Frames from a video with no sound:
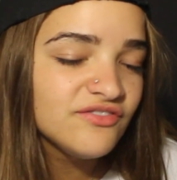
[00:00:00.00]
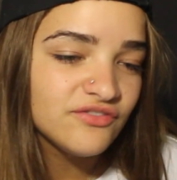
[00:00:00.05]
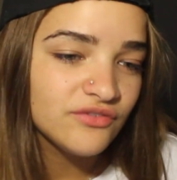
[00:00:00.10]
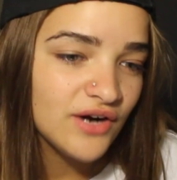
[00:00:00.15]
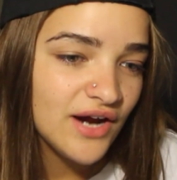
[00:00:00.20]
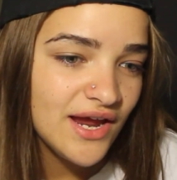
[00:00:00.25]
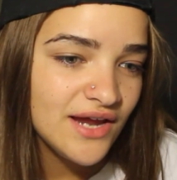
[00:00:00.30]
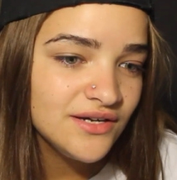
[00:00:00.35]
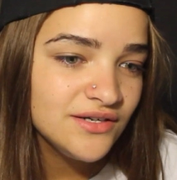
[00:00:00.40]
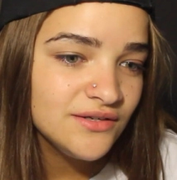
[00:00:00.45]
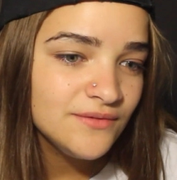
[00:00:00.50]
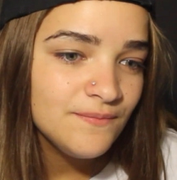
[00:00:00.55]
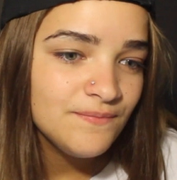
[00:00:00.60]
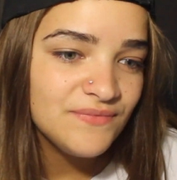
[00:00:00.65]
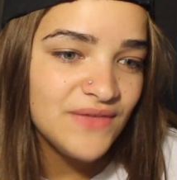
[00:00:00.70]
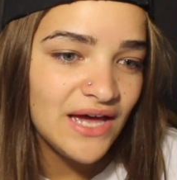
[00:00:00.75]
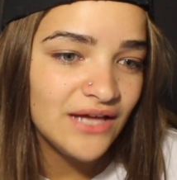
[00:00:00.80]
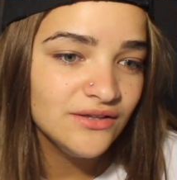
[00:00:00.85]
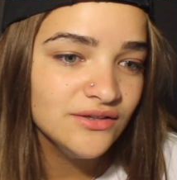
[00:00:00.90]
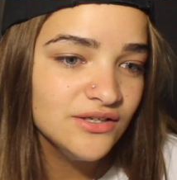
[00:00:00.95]
a friend
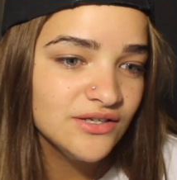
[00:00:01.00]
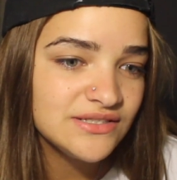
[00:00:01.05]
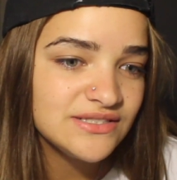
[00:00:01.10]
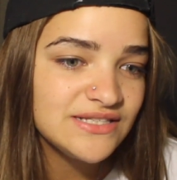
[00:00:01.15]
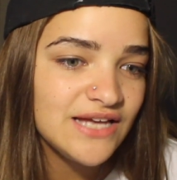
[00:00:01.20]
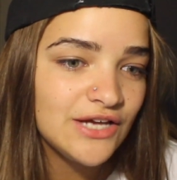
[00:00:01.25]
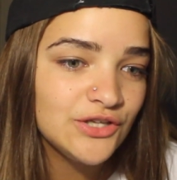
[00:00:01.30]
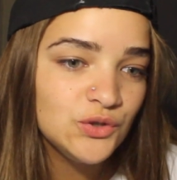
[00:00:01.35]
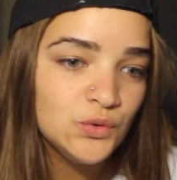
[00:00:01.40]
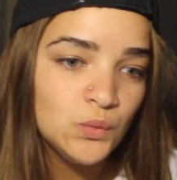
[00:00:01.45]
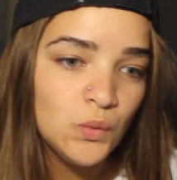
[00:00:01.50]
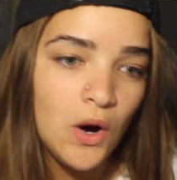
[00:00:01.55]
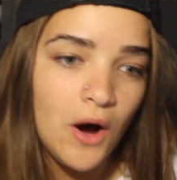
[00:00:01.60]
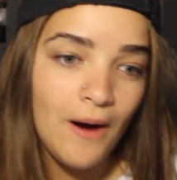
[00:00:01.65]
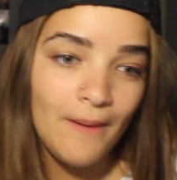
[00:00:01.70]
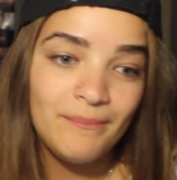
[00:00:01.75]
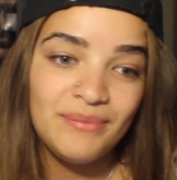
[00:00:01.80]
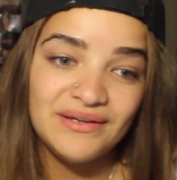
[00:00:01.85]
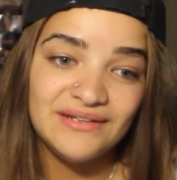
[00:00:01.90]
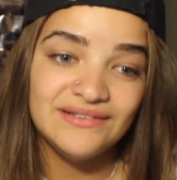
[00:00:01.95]
that looks at you
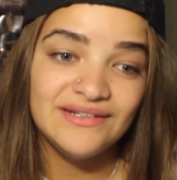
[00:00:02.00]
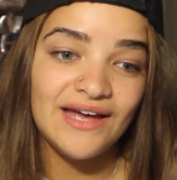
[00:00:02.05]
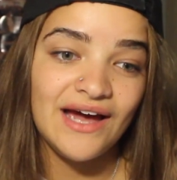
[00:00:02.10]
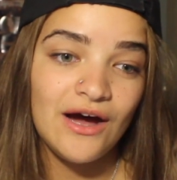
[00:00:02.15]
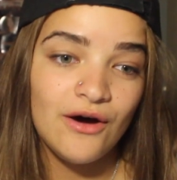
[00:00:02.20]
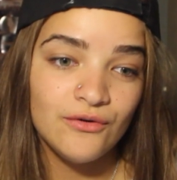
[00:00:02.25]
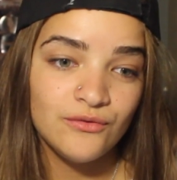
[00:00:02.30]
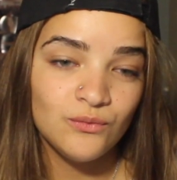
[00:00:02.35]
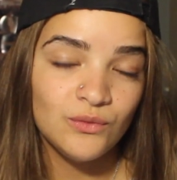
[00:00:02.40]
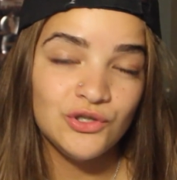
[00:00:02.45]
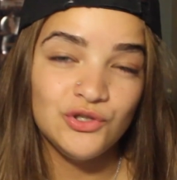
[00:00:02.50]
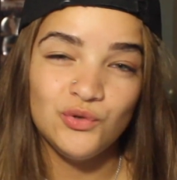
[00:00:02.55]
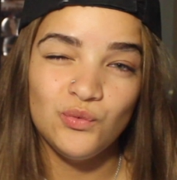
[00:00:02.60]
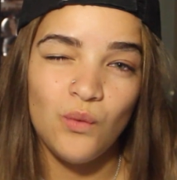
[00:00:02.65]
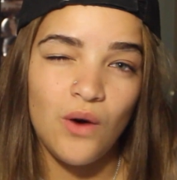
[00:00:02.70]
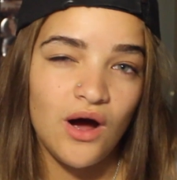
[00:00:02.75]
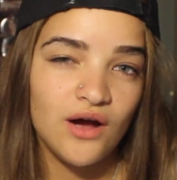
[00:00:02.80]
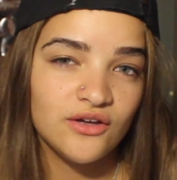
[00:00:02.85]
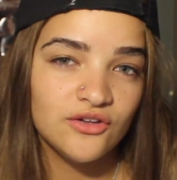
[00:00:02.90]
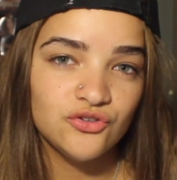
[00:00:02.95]
up and down when you
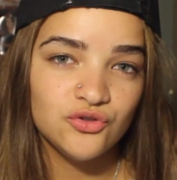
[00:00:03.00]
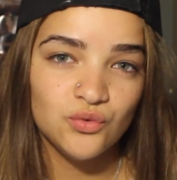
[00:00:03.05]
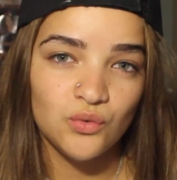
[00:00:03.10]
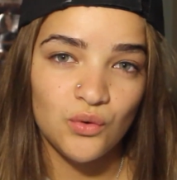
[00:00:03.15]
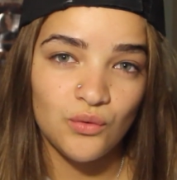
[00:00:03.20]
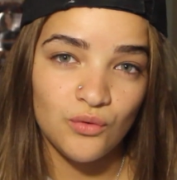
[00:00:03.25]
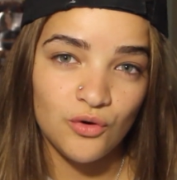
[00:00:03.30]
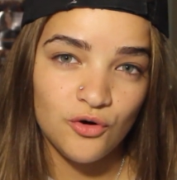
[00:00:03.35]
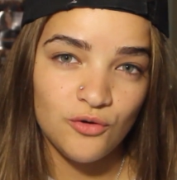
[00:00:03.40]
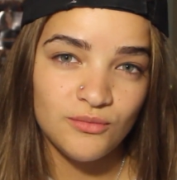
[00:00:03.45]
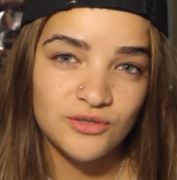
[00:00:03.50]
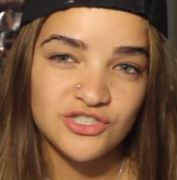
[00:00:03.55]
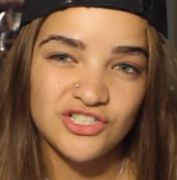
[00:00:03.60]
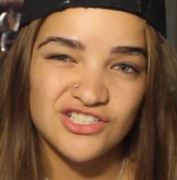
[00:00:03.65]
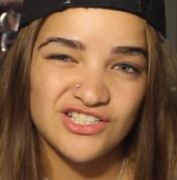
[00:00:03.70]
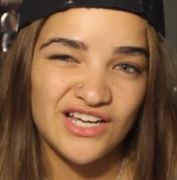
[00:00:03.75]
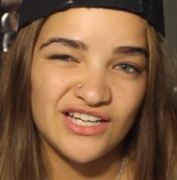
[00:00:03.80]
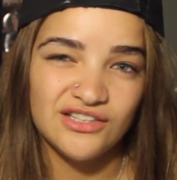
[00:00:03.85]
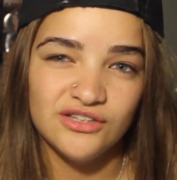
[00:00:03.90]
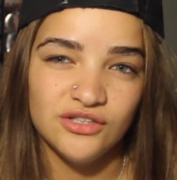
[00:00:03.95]
walk into a room or
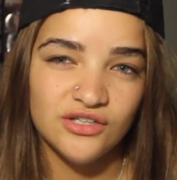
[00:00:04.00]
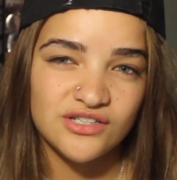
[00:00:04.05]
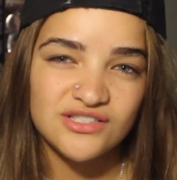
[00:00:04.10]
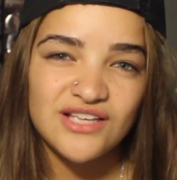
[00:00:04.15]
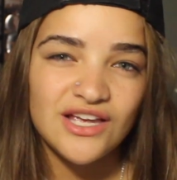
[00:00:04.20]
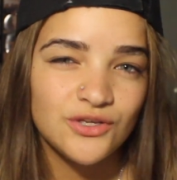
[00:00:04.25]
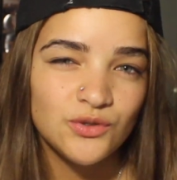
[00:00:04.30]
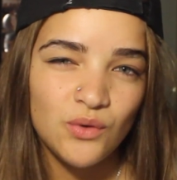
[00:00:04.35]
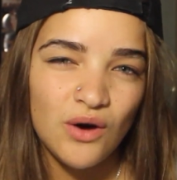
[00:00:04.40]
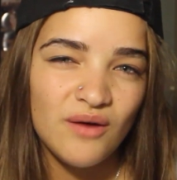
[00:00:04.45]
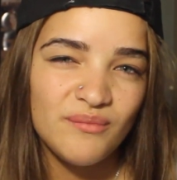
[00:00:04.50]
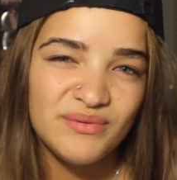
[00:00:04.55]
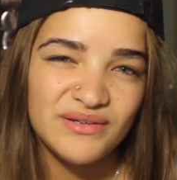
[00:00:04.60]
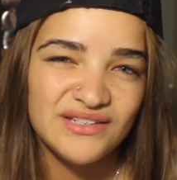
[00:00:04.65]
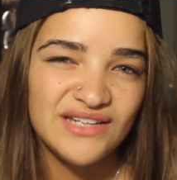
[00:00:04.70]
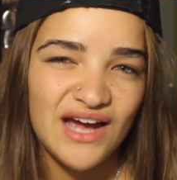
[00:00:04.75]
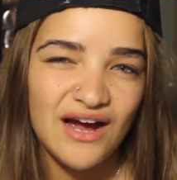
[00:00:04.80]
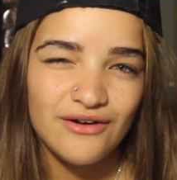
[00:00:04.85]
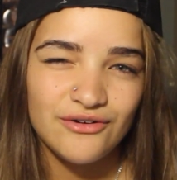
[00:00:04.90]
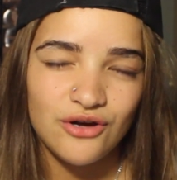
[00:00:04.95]
just like looks at you up and
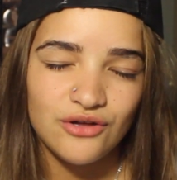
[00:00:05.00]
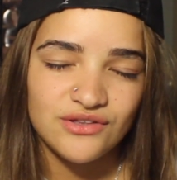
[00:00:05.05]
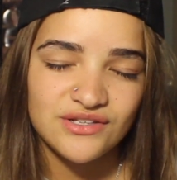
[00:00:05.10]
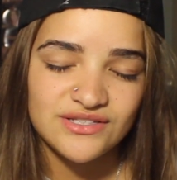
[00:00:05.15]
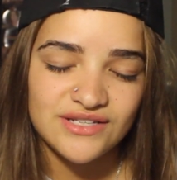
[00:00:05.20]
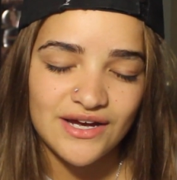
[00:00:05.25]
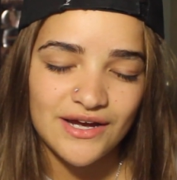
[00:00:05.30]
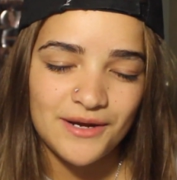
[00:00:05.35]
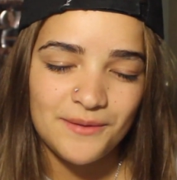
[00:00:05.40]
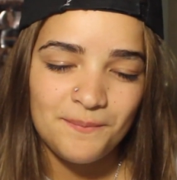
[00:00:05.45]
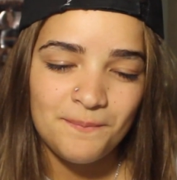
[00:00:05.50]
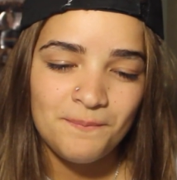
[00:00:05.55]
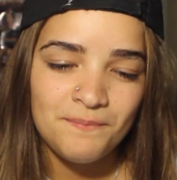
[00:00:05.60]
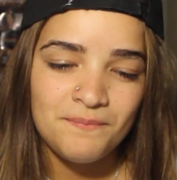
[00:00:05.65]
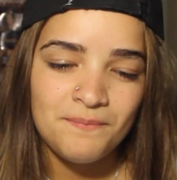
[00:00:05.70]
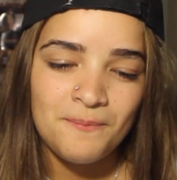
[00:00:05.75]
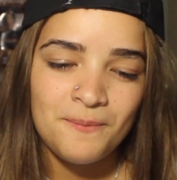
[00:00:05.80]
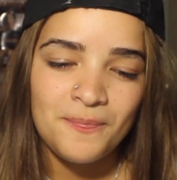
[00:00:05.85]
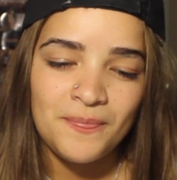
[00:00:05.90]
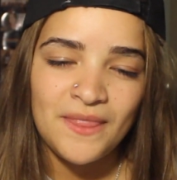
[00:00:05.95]
down all the time,
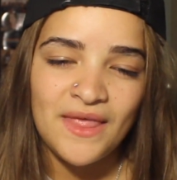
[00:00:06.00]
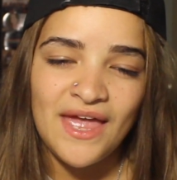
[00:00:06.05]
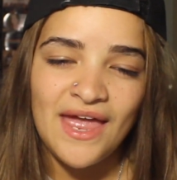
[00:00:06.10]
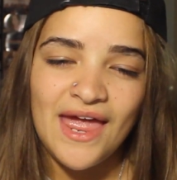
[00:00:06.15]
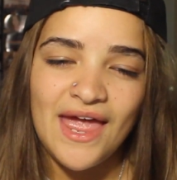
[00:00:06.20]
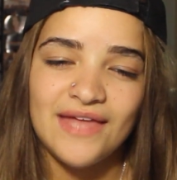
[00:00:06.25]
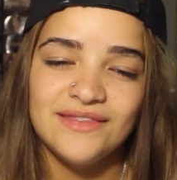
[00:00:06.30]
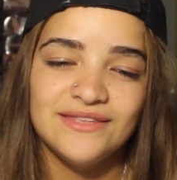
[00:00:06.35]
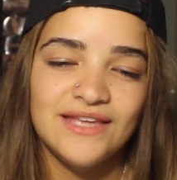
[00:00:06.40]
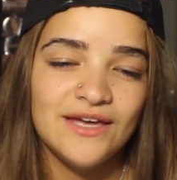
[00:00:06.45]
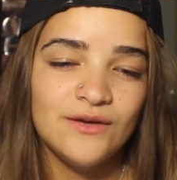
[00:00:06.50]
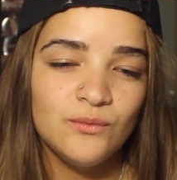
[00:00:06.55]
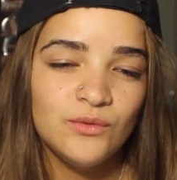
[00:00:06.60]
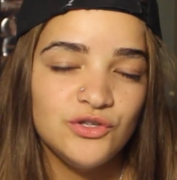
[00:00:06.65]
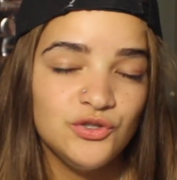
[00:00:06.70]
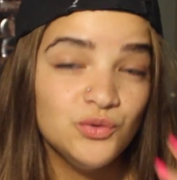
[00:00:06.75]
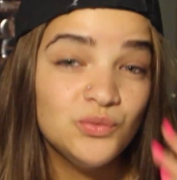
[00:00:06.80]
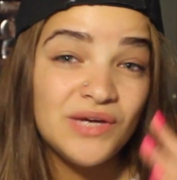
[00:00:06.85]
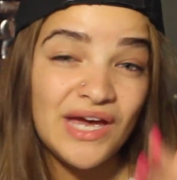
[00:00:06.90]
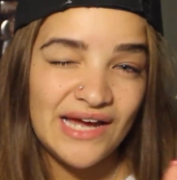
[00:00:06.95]
and then
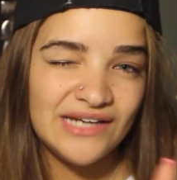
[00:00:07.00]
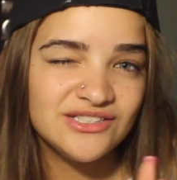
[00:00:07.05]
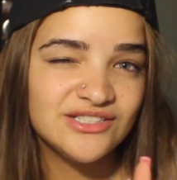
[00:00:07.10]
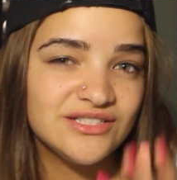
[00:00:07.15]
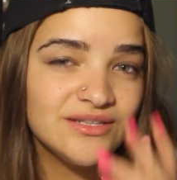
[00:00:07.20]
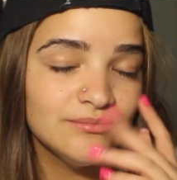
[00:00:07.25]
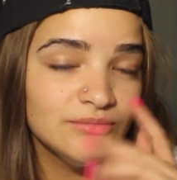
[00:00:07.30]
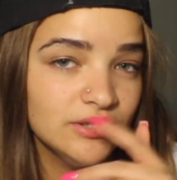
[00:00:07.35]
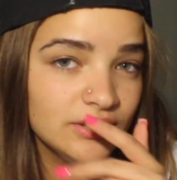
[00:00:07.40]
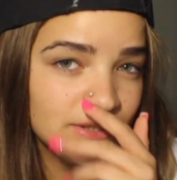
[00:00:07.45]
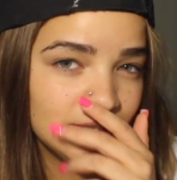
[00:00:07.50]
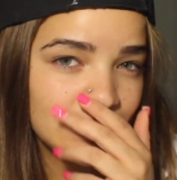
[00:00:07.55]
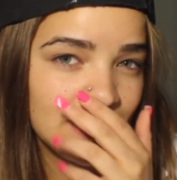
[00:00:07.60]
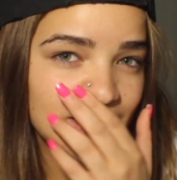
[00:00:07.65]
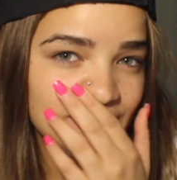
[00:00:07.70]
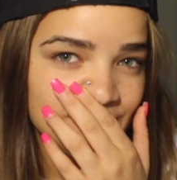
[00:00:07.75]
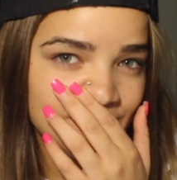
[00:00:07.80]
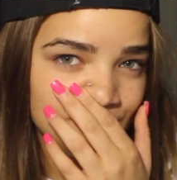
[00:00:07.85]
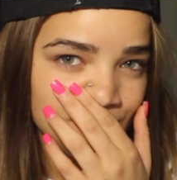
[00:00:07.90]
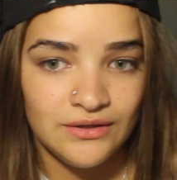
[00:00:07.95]
when you catch them looking
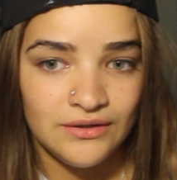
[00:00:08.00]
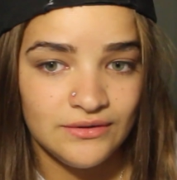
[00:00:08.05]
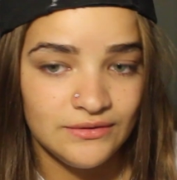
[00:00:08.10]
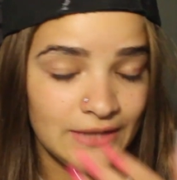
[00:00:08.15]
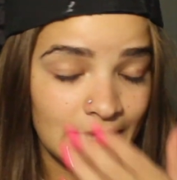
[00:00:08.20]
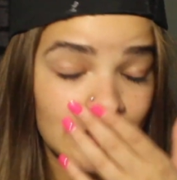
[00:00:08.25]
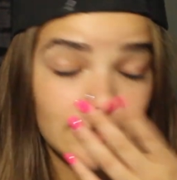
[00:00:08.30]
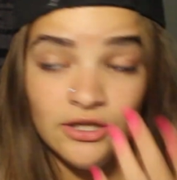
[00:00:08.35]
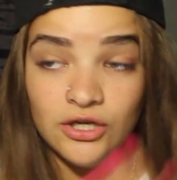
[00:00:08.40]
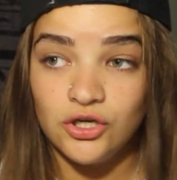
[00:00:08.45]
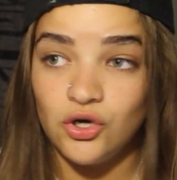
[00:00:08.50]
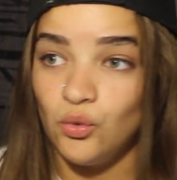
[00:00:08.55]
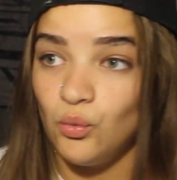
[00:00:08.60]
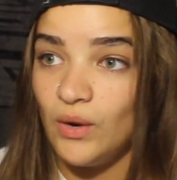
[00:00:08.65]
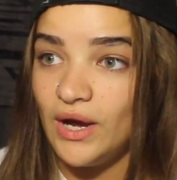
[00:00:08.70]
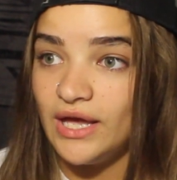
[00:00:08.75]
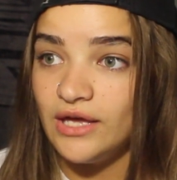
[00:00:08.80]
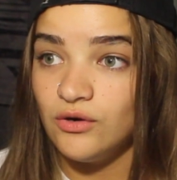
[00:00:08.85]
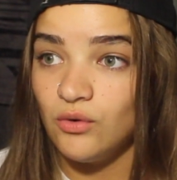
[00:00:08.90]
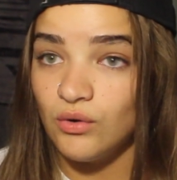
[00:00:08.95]
at you they look
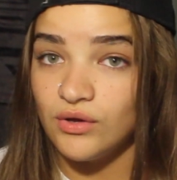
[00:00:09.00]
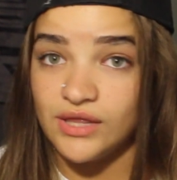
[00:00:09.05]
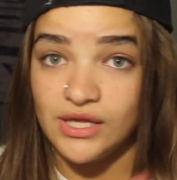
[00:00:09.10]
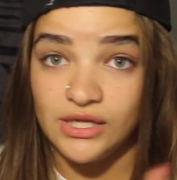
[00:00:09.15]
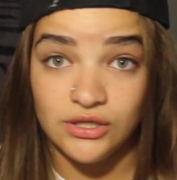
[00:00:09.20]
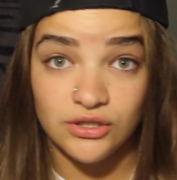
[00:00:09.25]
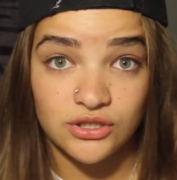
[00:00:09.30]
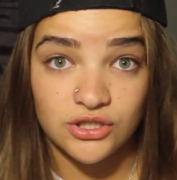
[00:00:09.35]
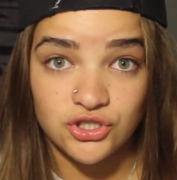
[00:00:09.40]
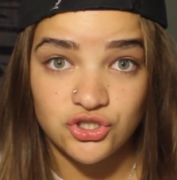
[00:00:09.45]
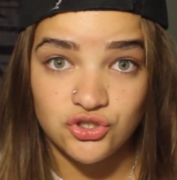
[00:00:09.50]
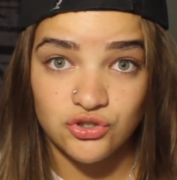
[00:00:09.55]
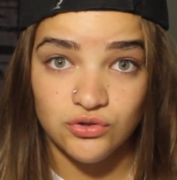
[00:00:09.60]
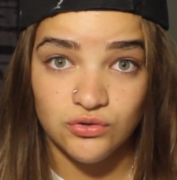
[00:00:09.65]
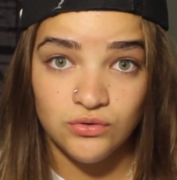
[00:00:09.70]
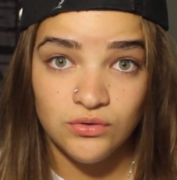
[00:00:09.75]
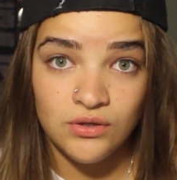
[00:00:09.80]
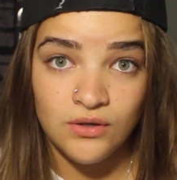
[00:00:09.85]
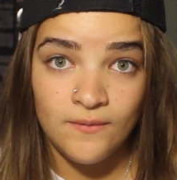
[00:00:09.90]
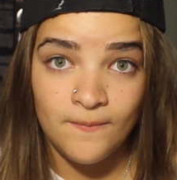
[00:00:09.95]
away or they look at
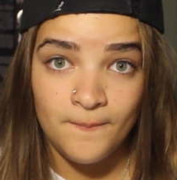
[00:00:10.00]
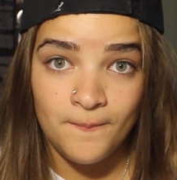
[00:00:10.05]
you